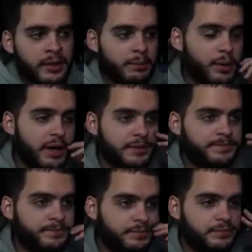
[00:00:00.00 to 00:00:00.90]
But
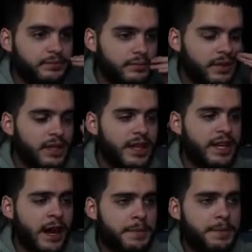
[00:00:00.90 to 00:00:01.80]
they
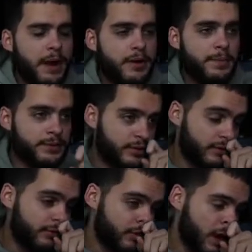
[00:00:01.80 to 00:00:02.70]
cannot be powered up until they're
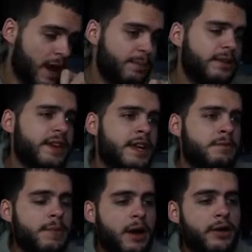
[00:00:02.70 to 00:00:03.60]
full. I believe they can be
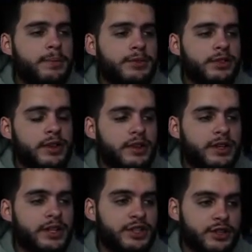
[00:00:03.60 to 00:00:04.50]
powered up until their
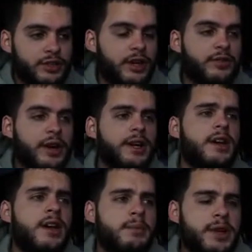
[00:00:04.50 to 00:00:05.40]
conditions are done, right?
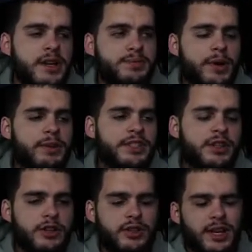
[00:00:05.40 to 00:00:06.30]
Because pretty much these
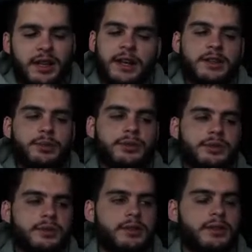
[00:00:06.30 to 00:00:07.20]
cards are like collectibles.
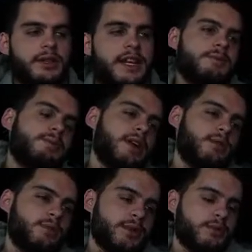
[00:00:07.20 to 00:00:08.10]
They can be played
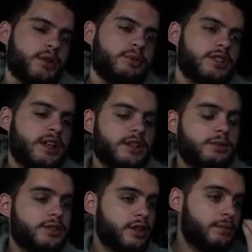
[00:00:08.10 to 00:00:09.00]
with, but they're pretty much
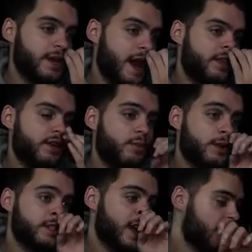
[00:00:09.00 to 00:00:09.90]
collectibles. They're going to be not. I think
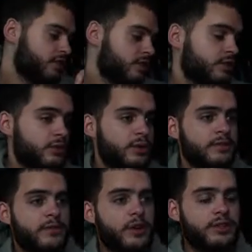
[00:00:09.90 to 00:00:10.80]
once they actually do
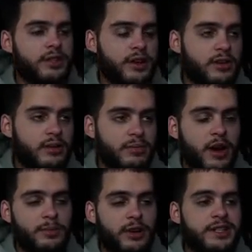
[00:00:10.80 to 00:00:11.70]
convert to their
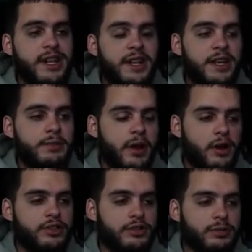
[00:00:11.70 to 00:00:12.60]
upgrades, then they can be
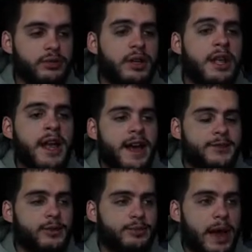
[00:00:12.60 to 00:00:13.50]
auctionable as
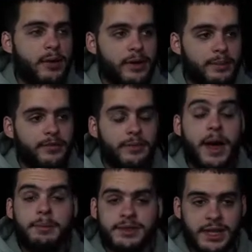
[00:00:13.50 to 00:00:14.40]
well as powered up, if I'm
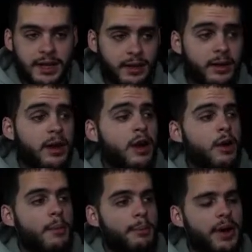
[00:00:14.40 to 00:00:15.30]
not mistaken.
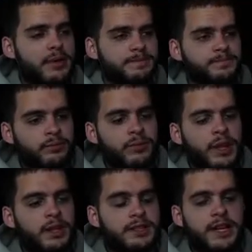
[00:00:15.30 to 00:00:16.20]
But
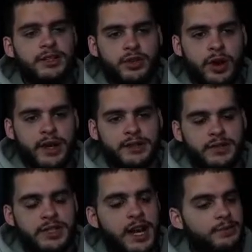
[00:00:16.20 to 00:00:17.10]
let's get into the rankings of
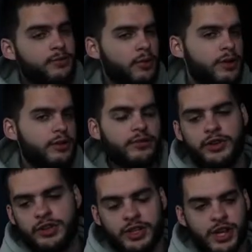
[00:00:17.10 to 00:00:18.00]
these guys. Before we do, if you're new
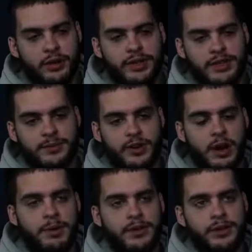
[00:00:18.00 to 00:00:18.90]
to the channel, hit that
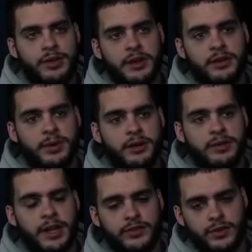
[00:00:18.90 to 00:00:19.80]
subscribe button, turn the noti bell,
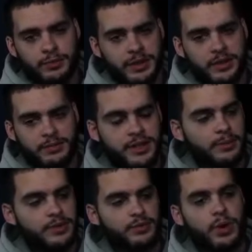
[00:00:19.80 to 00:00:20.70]
give this video a big thumbs up
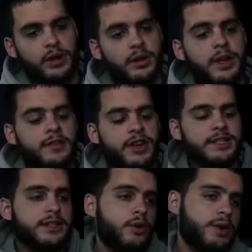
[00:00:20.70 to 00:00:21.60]
as well. If you guys
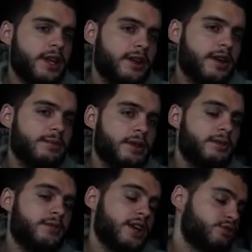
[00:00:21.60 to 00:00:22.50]
need coins, head on down below
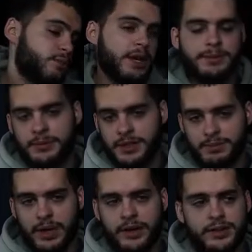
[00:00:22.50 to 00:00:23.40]
if you guys want to pick up some of these
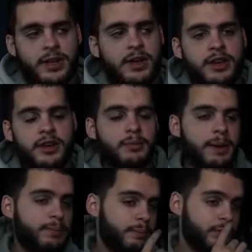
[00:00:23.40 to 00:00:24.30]
players, you know, by
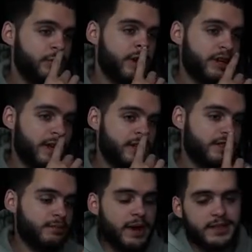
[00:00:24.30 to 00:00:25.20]
doing their collections
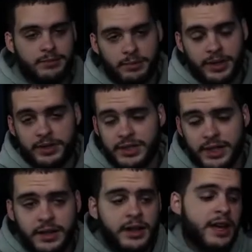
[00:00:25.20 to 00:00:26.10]
and buying some of the players needed.